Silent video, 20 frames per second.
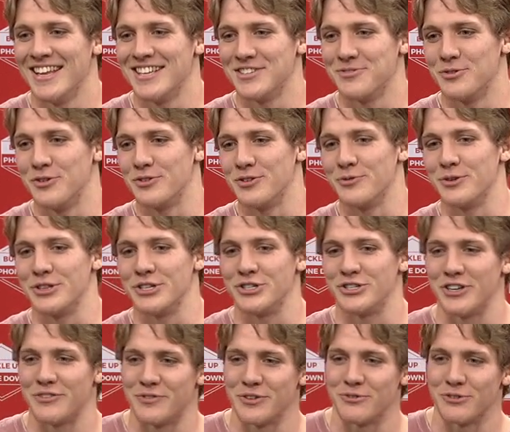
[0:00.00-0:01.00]
with the
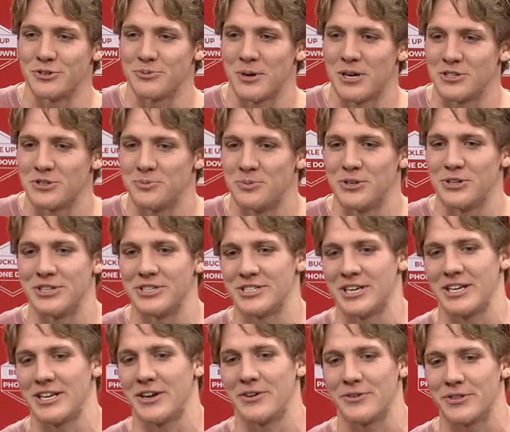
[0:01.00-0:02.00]
shifting responsibilities,
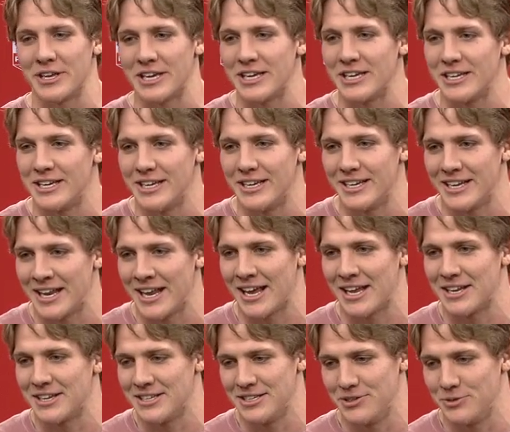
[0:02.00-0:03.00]
I don't think he can
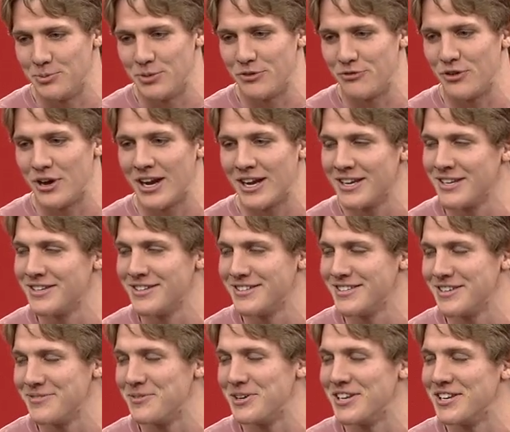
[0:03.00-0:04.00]
handle it. He'll be fine.
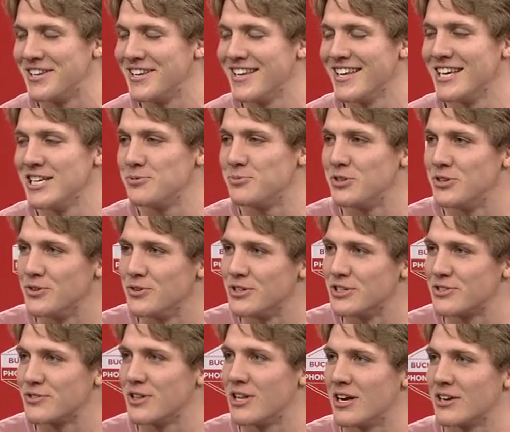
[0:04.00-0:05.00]
I mean, he's been doing
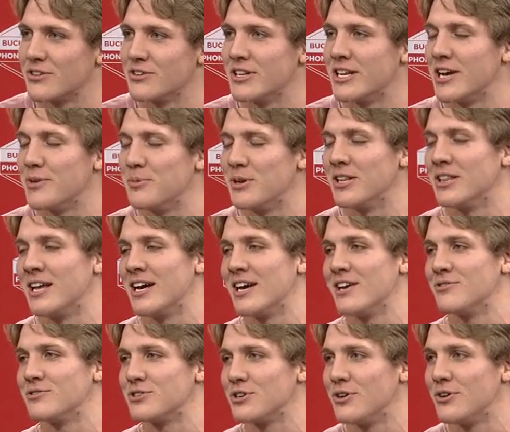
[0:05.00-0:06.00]
this longer than I've been
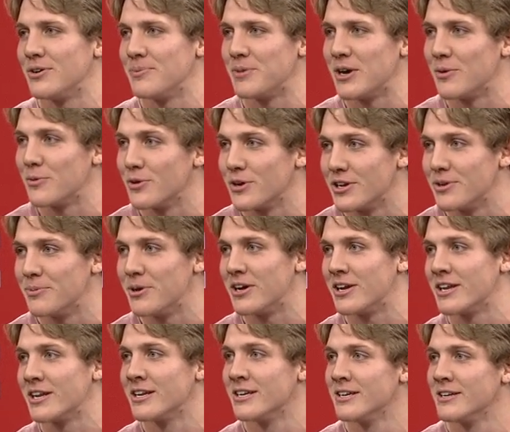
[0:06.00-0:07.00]
alive, so I'm not worried about it.